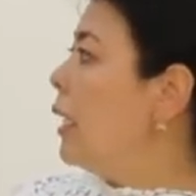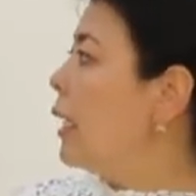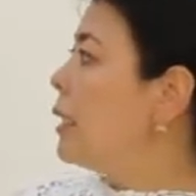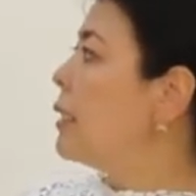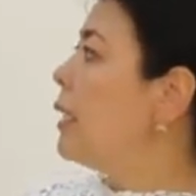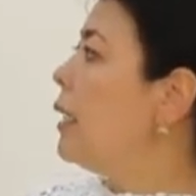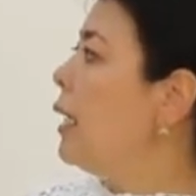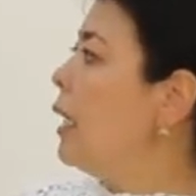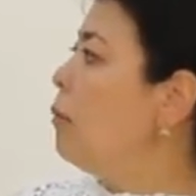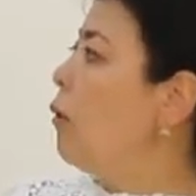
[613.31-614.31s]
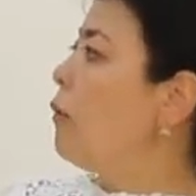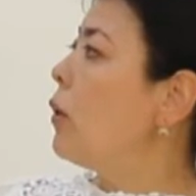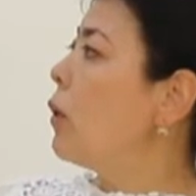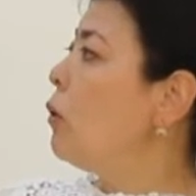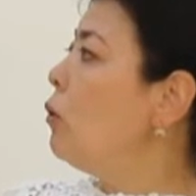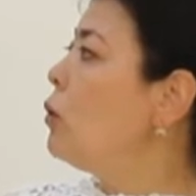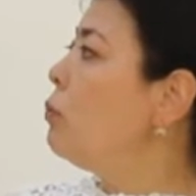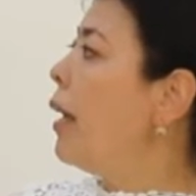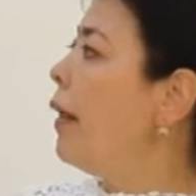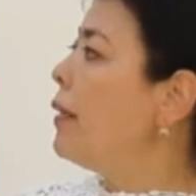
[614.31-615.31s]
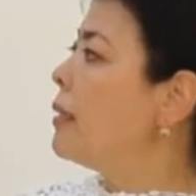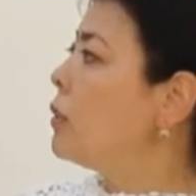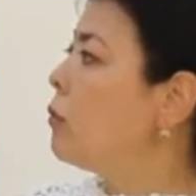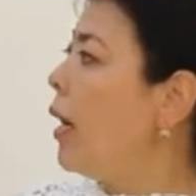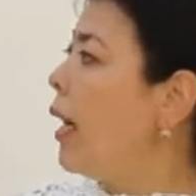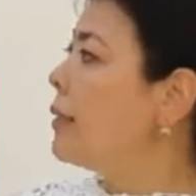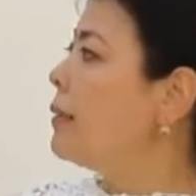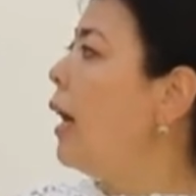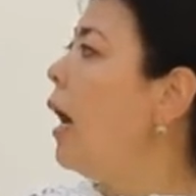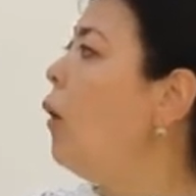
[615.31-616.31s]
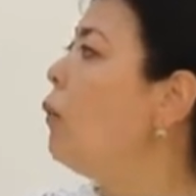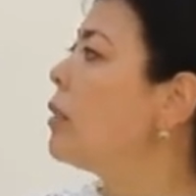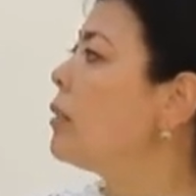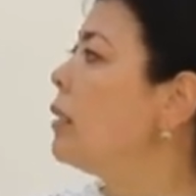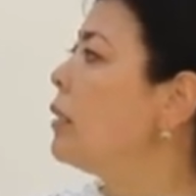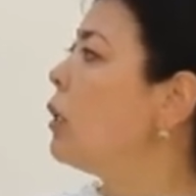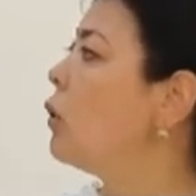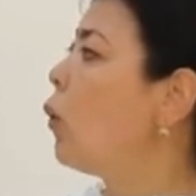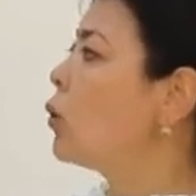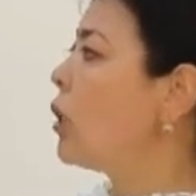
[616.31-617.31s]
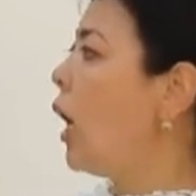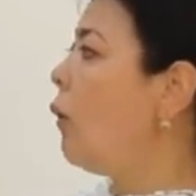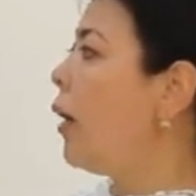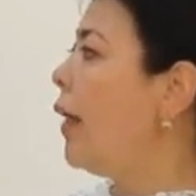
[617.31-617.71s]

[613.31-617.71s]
is the name of the huge bell that strikes the hours in the clock tower